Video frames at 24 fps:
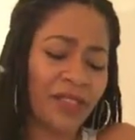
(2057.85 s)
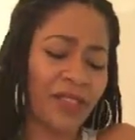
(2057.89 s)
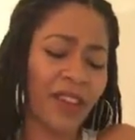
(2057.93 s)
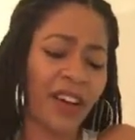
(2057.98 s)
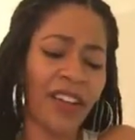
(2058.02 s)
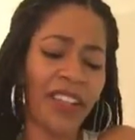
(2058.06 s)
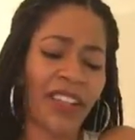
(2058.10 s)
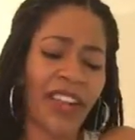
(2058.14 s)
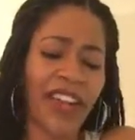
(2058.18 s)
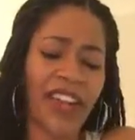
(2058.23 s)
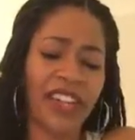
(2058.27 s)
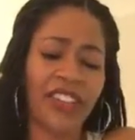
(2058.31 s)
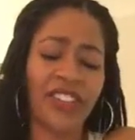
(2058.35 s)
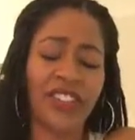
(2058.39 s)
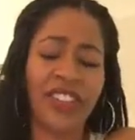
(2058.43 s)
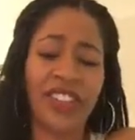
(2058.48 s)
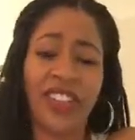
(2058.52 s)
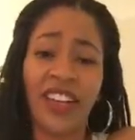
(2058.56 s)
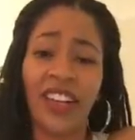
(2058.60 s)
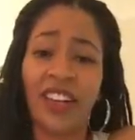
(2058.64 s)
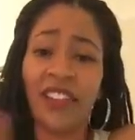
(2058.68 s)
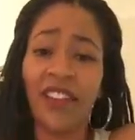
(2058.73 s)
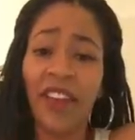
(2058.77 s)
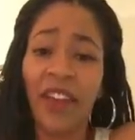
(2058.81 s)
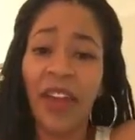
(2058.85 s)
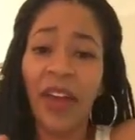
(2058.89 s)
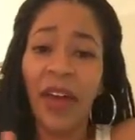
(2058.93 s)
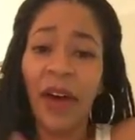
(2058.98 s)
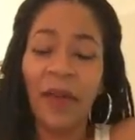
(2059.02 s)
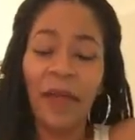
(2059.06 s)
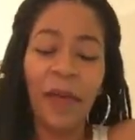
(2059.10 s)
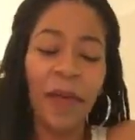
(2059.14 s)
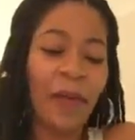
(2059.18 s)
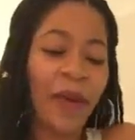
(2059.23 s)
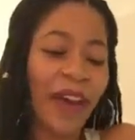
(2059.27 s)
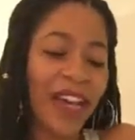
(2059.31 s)
do all that extra stuff.
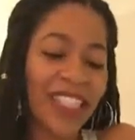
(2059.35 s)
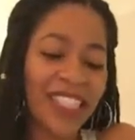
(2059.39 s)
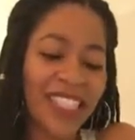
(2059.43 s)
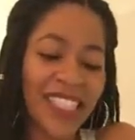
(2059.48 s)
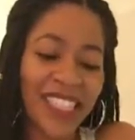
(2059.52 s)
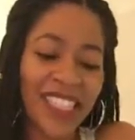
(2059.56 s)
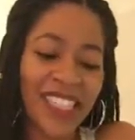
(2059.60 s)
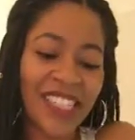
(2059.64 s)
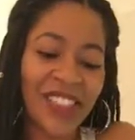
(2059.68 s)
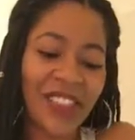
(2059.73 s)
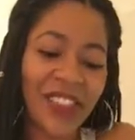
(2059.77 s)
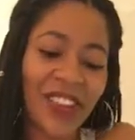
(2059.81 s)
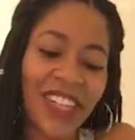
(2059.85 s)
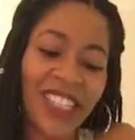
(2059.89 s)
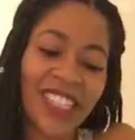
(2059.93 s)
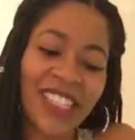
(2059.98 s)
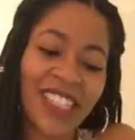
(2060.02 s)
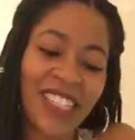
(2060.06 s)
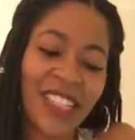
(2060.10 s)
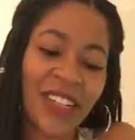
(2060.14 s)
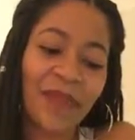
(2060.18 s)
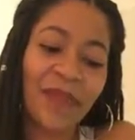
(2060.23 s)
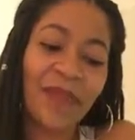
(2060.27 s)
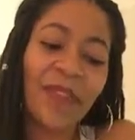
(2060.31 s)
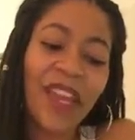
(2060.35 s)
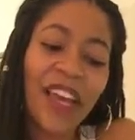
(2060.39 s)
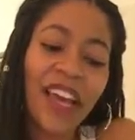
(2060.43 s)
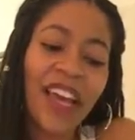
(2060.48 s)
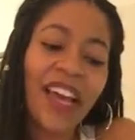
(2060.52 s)
But back to this question.